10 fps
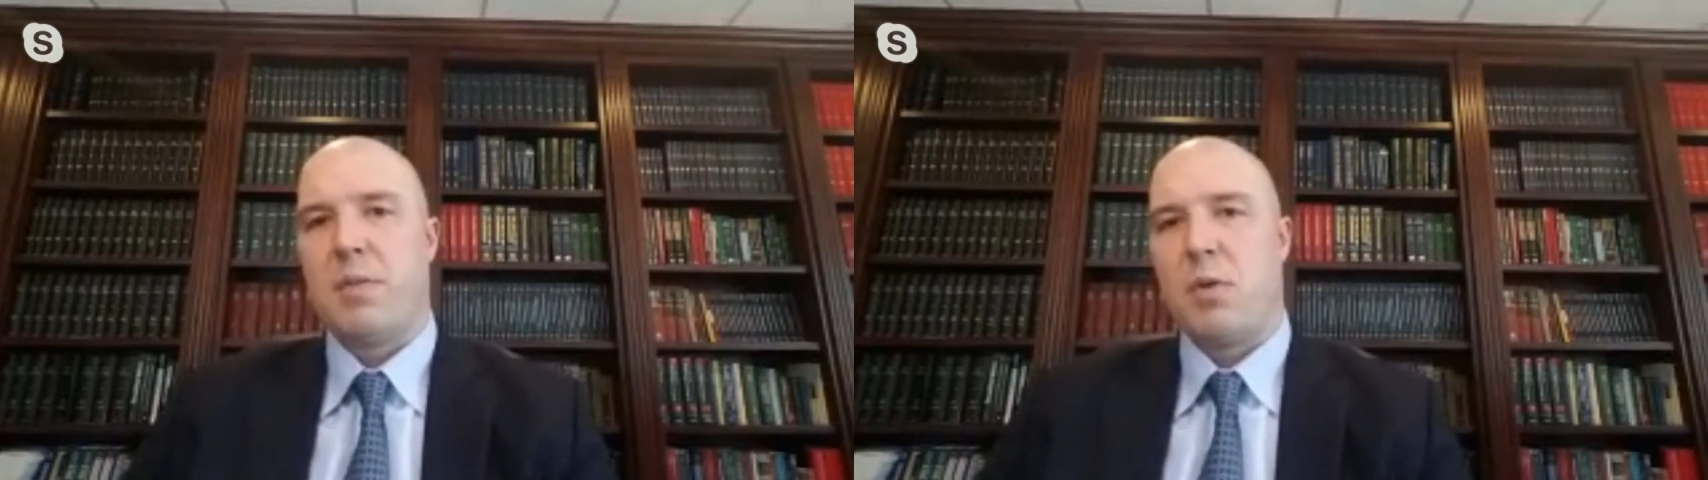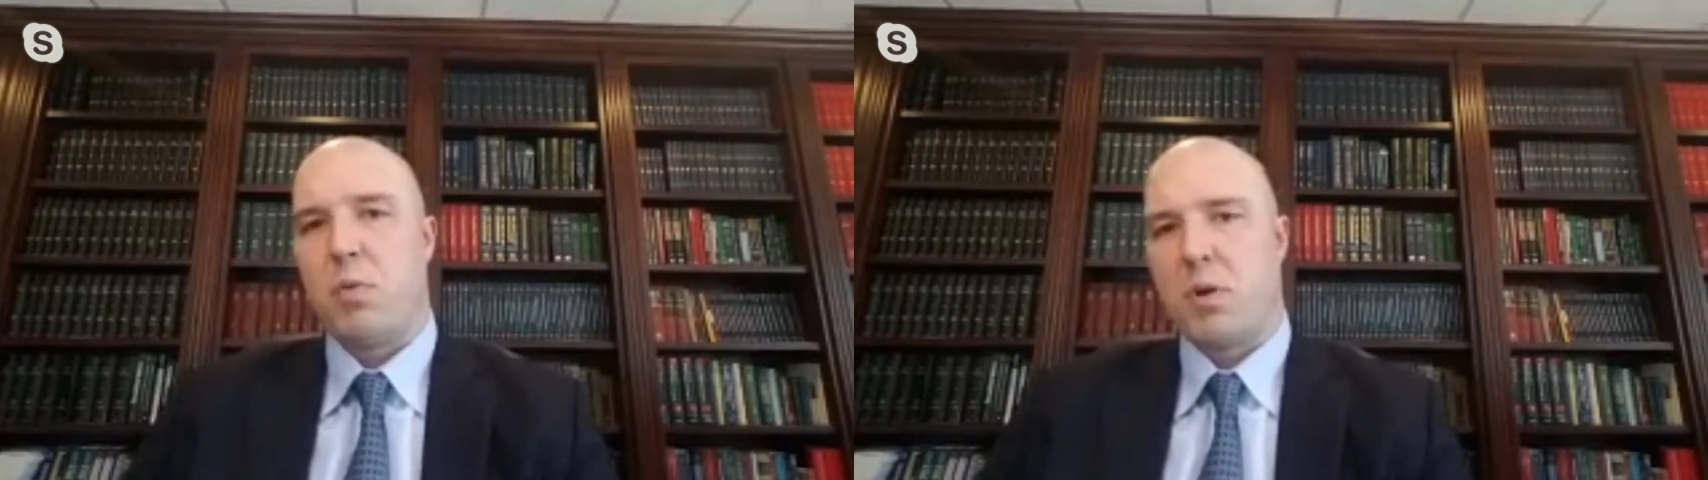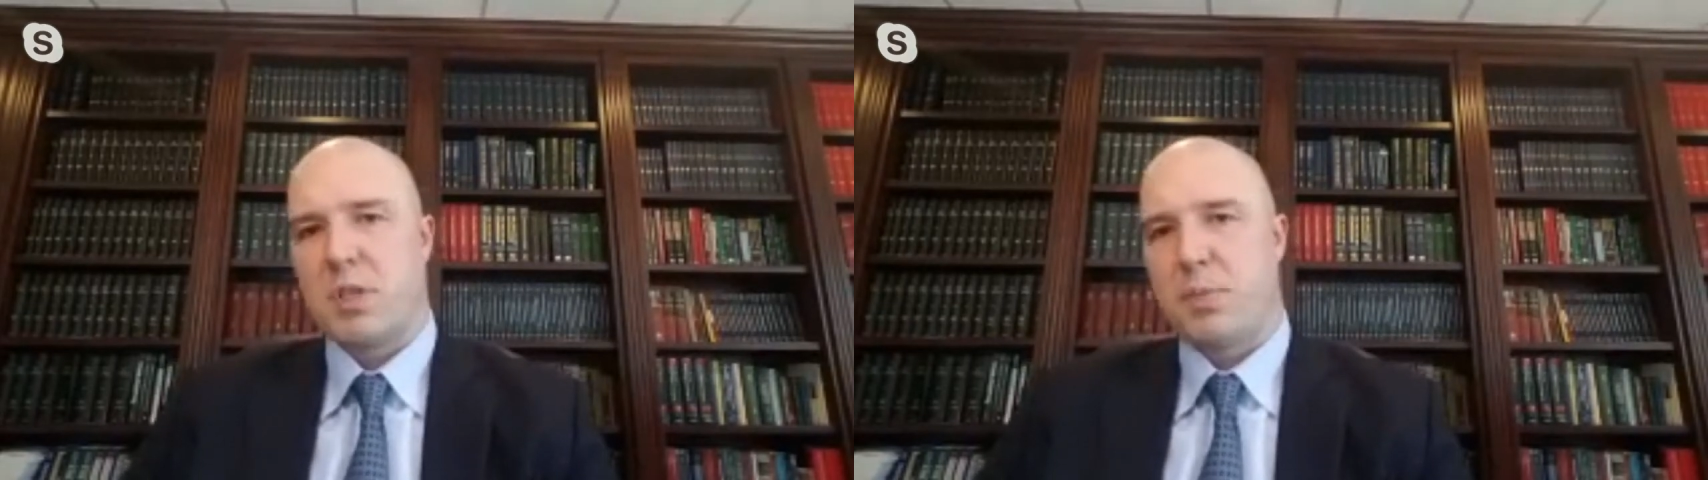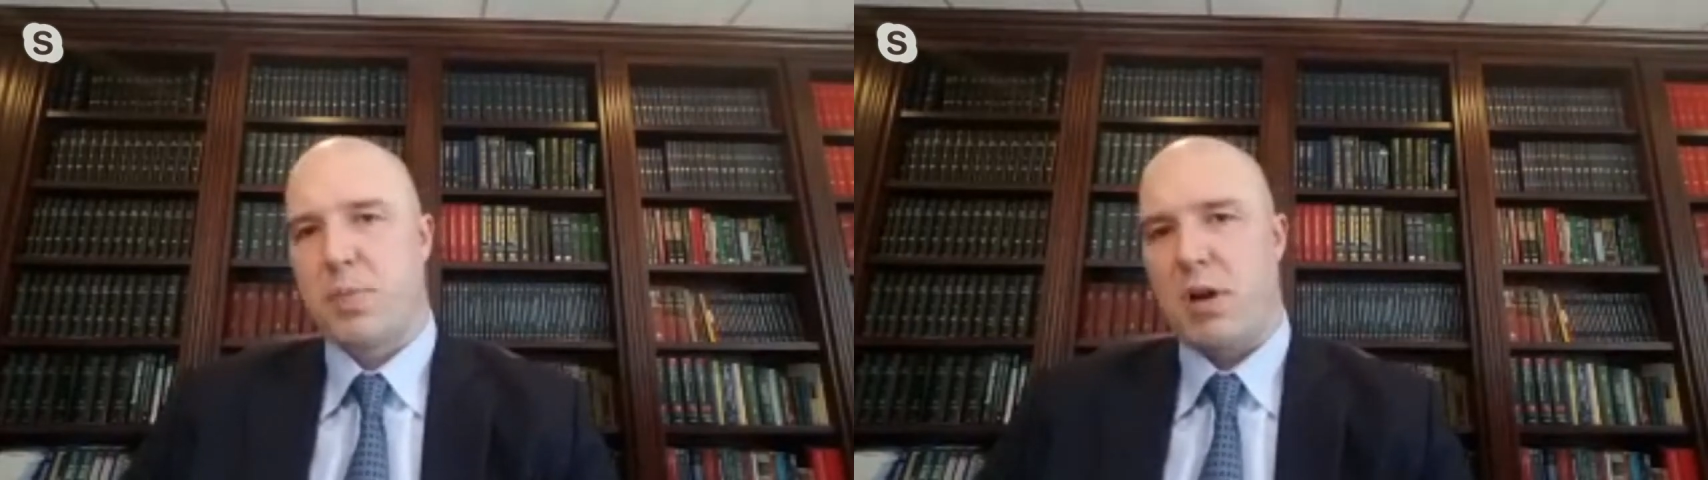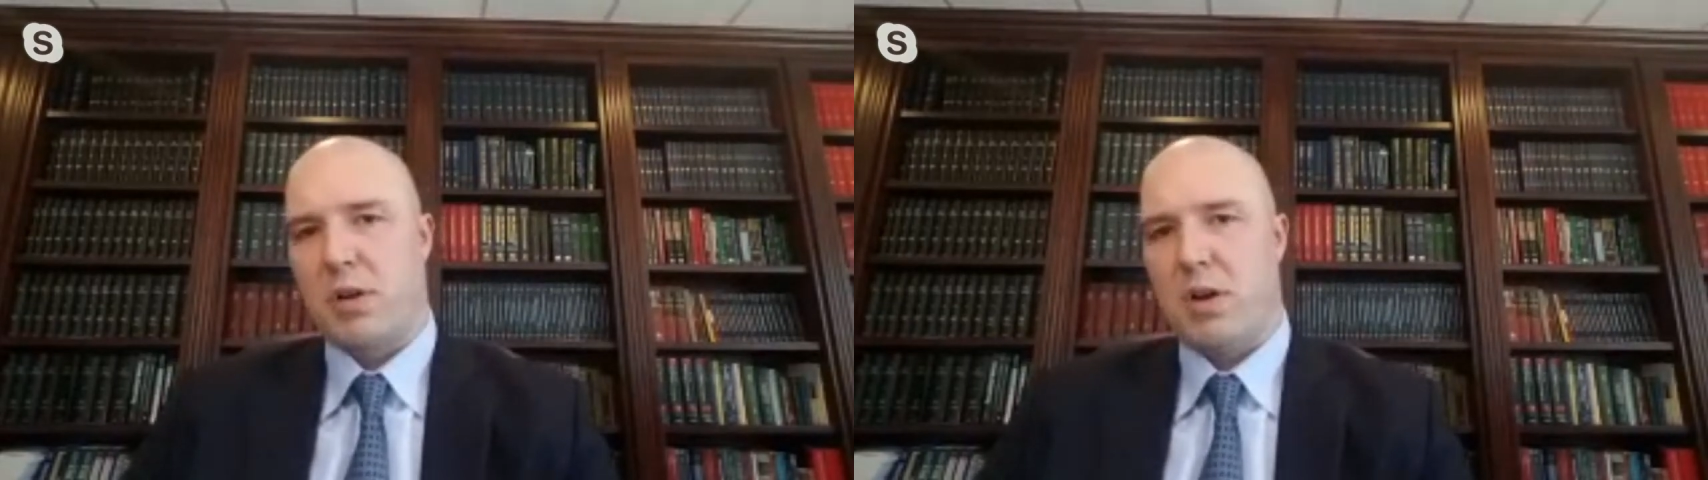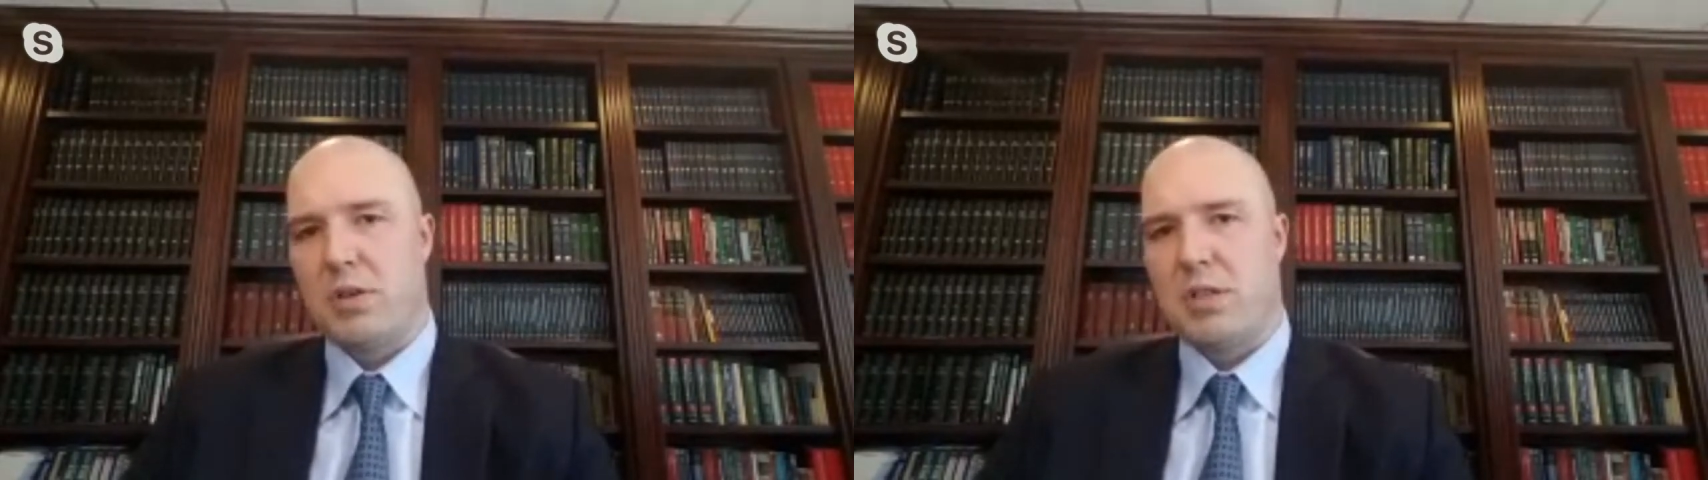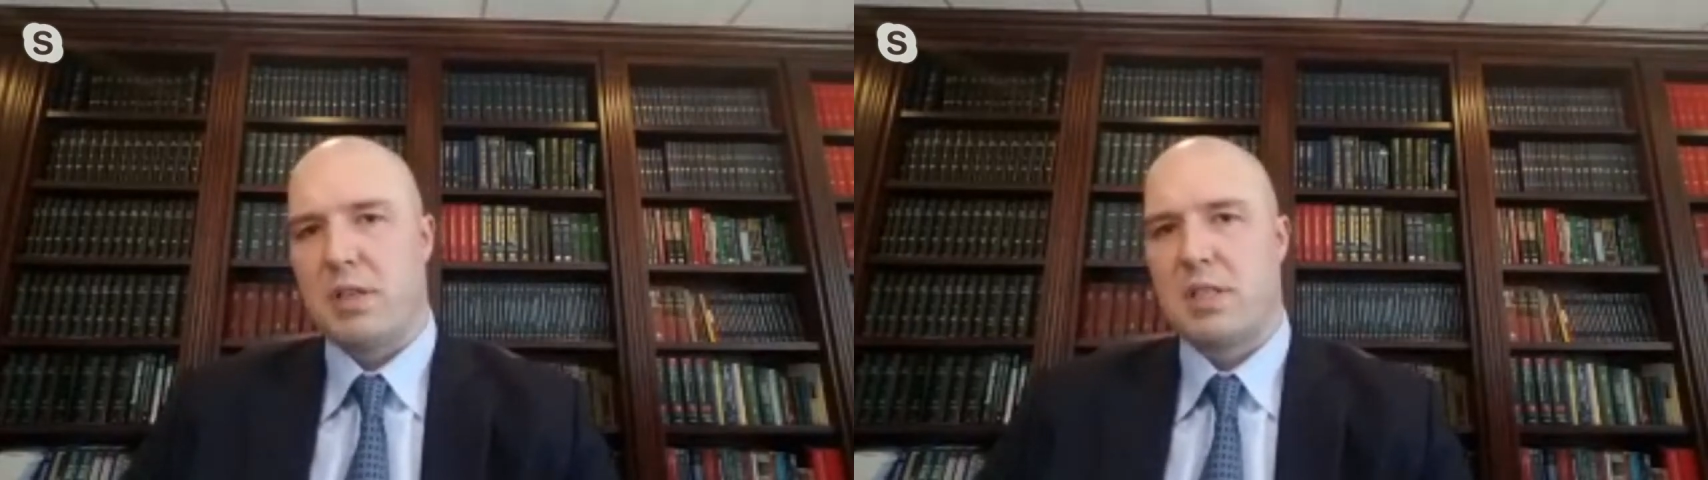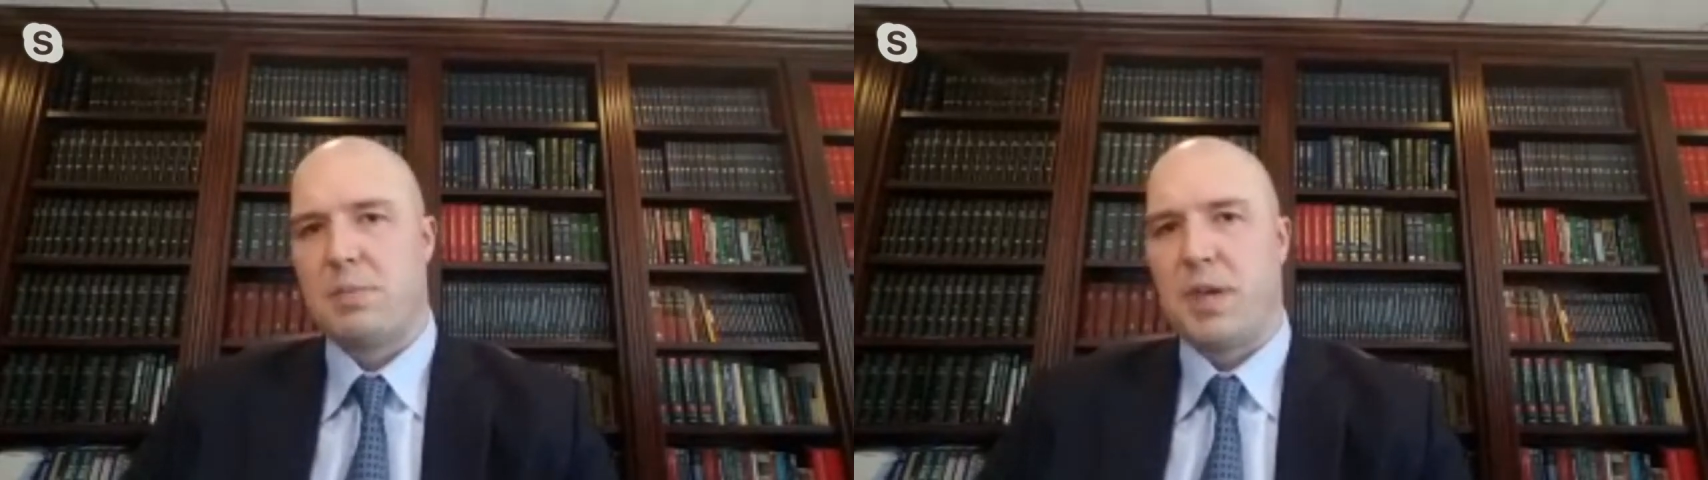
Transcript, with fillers: them a worse prognosis